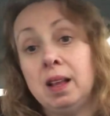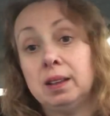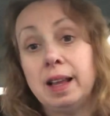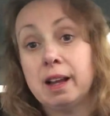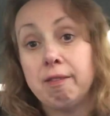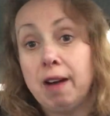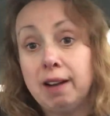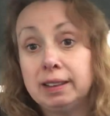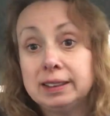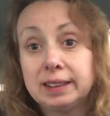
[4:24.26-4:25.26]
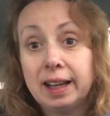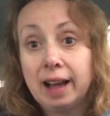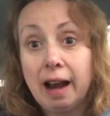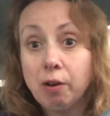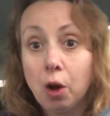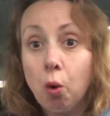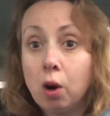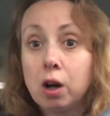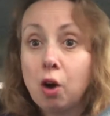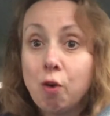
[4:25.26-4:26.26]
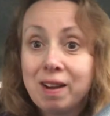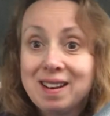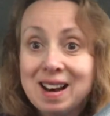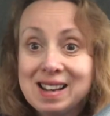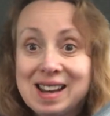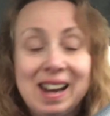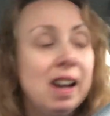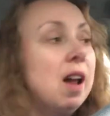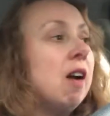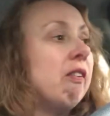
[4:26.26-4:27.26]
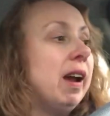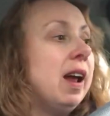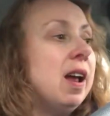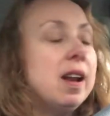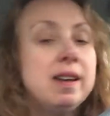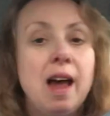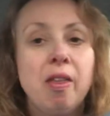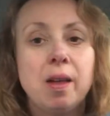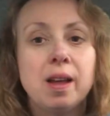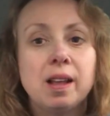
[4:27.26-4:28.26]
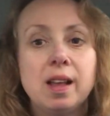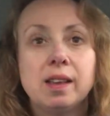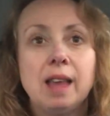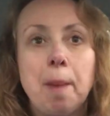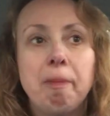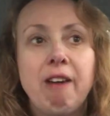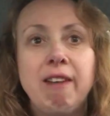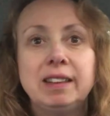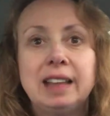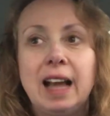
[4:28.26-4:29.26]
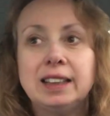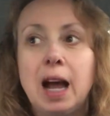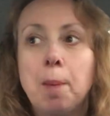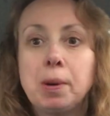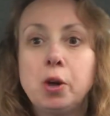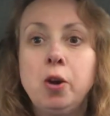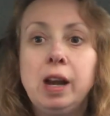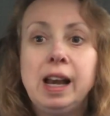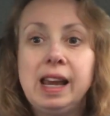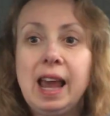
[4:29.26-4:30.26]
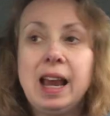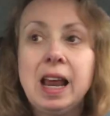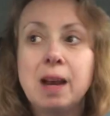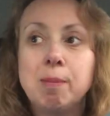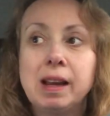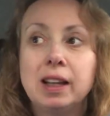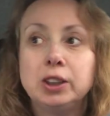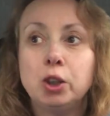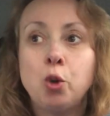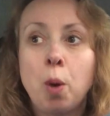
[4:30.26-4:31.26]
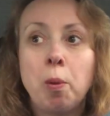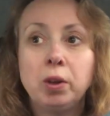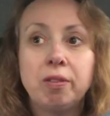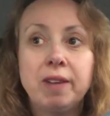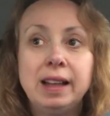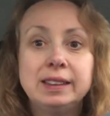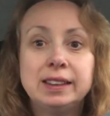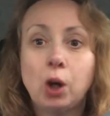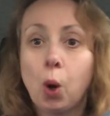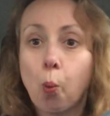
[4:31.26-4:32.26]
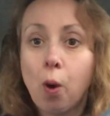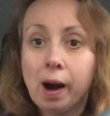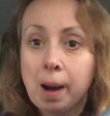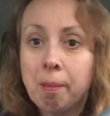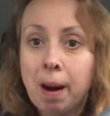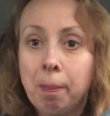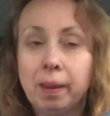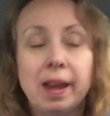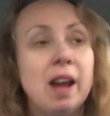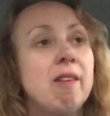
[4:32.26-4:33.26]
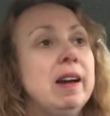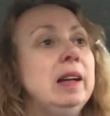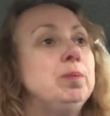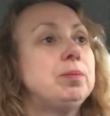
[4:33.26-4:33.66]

like a virus, like, I don't know, COVID-19, right? Now that virus has opportunity to get in, because your normal defenses aren't working properly, right?